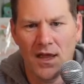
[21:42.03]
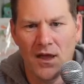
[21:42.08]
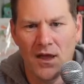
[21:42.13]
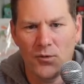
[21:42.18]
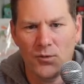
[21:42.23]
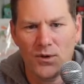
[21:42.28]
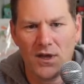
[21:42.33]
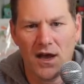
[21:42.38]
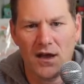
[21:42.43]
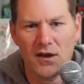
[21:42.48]

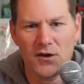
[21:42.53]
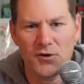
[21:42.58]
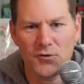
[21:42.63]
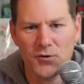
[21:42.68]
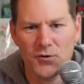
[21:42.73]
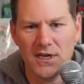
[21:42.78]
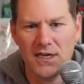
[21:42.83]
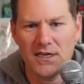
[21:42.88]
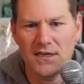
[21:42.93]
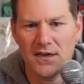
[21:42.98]
We got
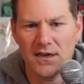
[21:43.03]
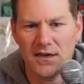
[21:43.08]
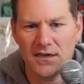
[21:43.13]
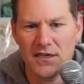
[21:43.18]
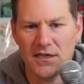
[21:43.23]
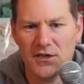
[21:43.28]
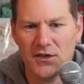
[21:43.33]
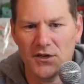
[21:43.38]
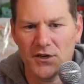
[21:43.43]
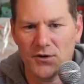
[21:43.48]
Irida
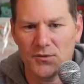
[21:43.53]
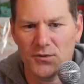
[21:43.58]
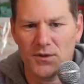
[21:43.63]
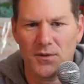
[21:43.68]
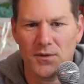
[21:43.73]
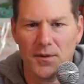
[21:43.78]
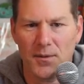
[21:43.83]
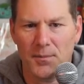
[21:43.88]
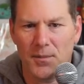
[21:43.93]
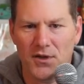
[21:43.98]
here with
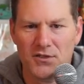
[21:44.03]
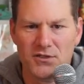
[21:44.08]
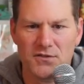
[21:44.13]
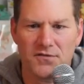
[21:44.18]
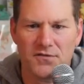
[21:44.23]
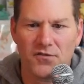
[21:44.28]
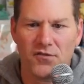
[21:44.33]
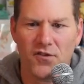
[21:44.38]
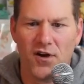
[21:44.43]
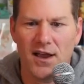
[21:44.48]
a bunch of
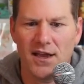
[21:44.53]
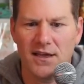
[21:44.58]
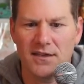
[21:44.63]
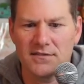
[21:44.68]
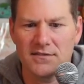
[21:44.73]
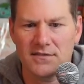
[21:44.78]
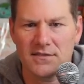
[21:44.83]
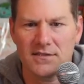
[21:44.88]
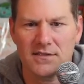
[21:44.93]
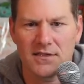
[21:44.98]

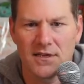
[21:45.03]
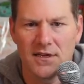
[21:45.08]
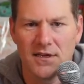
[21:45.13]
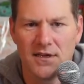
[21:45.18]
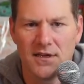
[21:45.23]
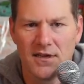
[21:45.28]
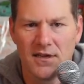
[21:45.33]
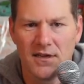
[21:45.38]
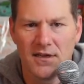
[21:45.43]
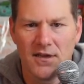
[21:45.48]
friends.
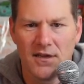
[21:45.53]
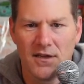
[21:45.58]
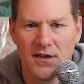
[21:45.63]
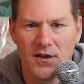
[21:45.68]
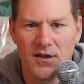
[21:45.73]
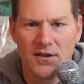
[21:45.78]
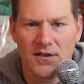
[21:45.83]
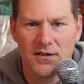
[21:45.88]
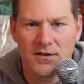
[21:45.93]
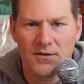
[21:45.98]

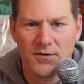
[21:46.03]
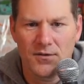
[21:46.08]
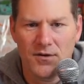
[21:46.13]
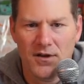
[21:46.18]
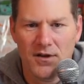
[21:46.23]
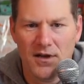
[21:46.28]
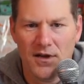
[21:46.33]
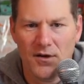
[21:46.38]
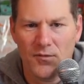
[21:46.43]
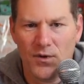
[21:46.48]

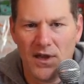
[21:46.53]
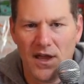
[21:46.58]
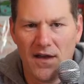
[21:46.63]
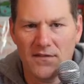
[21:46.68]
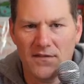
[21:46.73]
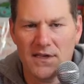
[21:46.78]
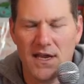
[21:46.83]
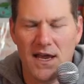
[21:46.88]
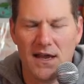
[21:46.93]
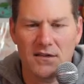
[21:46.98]
We
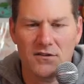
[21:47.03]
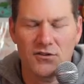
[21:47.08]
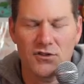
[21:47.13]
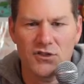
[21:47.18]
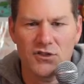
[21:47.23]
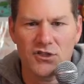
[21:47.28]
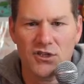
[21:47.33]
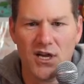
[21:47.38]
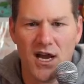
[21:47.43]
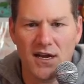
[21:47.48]
haven't had a good
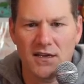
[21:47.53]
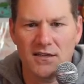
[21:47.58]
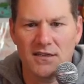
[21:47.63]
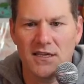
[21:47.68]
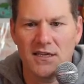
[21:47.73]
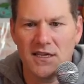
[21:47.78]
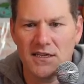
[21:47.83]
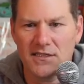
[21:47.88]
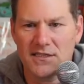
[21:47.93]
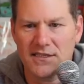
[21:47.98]
shot of
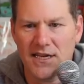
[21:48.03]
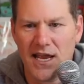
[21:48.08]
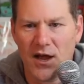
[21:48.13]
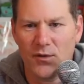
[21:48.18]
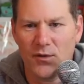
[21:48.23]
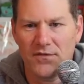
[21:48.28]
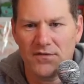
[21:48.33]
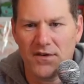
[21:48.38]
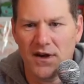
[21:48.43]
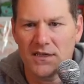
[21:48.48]
this. Now
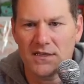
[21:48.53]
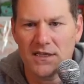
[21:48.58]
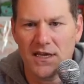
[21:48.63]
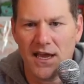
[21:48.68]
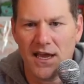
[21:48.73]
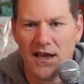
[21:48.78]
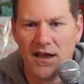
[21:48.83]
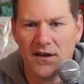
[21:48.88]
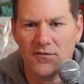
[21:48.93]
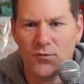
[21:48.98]
we finally
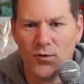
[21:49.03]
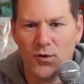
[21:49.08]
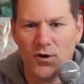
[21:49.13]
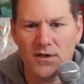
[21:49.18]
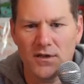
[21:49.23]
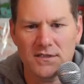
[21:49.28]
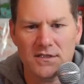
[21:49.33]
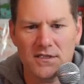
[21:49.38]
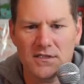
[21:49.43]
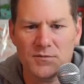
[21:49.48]
have
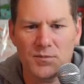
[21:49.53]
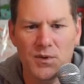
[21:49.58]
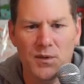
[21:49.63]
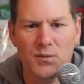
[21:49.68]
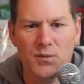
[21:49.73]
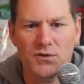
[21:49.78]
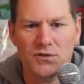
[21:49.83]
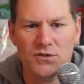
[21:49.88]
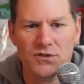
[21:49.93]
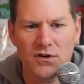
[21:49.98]
one since
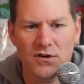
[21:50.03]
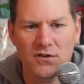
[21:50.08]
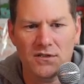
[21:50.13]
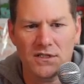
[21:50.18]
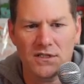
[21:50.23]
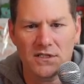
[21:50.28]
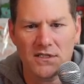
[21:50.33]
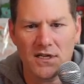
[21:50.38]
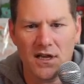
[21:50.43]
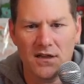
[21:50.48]
people are starting to
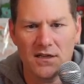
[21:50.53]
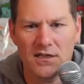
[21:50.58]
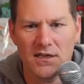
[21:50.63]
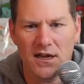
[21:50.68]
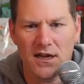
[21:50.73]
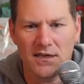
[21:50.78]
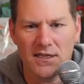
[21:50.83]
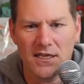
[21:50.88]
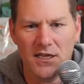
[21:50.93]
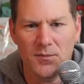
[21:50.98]
sell it
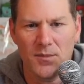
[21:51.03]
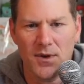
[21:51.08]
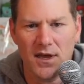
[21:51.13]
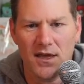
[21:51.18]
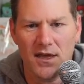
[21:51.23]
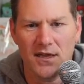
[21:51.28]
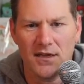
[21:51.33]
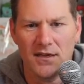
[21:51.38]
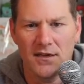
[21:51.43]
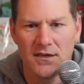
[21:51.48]
on
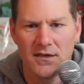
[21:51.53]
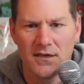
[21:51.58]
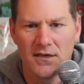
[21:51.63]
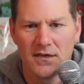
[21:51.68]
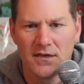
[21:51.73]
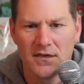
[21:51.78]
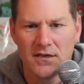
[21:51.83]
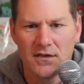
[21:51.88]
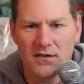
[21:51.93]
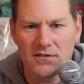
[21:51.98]
eBay.
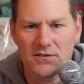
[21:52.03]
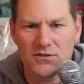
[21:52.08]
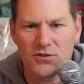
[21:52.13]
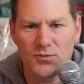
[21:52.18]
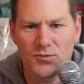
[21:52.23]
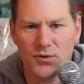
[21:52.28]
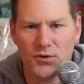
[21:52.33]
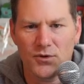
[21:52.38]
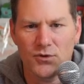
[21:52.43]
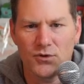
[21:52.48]

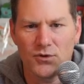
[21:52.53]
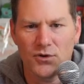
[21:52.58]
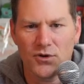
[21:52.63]
Super cool